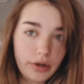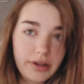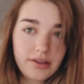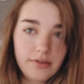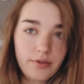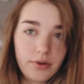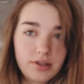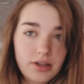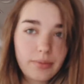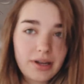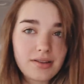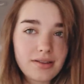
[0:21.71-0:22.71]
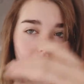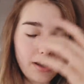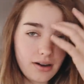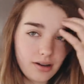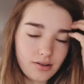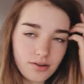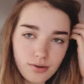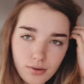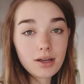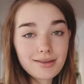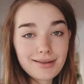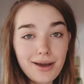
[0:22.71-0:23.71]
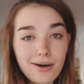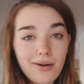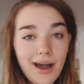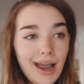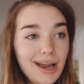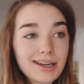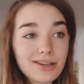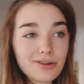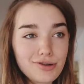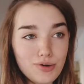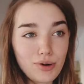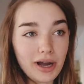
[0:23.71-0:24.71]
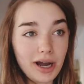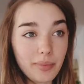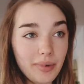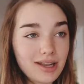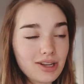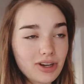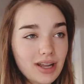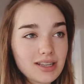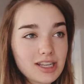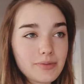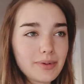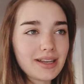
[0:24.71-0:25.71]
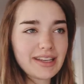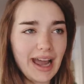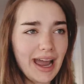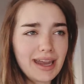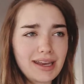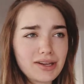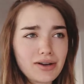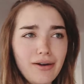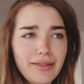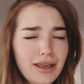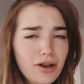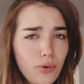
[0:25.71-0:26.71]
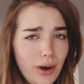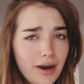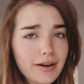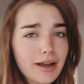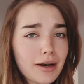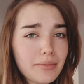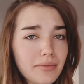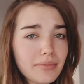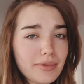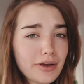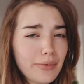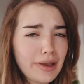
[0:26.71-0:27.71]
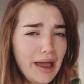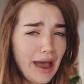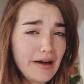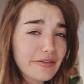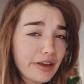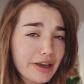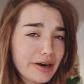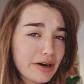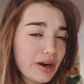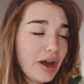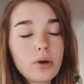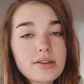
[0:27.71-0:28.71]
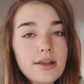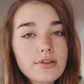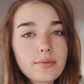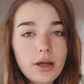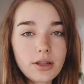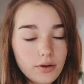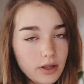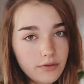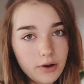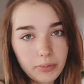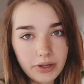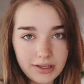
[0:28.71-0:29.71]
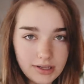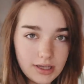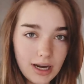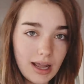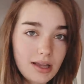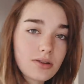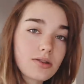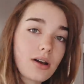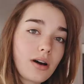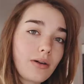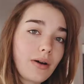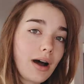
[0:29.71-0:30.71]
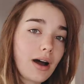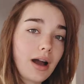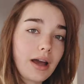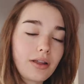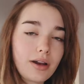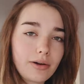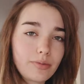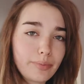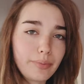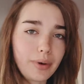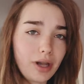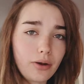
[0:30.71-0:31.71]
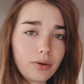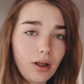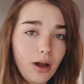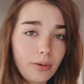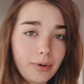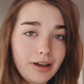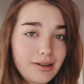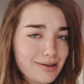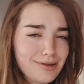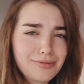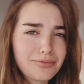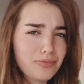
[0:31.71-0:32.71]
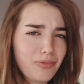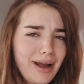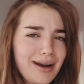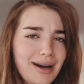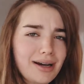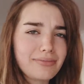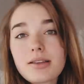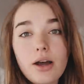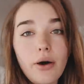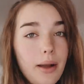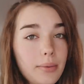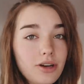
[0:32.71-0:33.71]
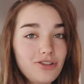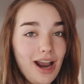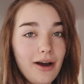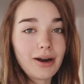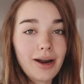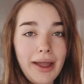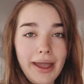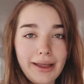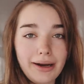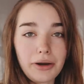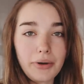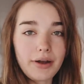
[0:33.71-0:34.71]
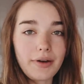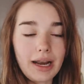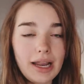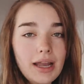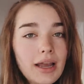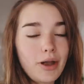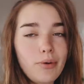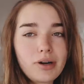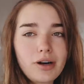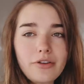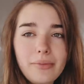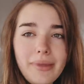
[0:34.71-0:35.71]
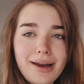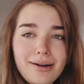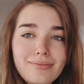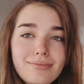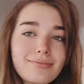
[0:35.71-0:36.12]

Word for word: Why is this focusing on my stairs? So I just woke up and Jens has been dying to go to the aquarium that we have here. We just have some other really fun plans today. So uh, I thought I would bring you along because why not? So I'm gonna shower and go get ready and we'll go from there.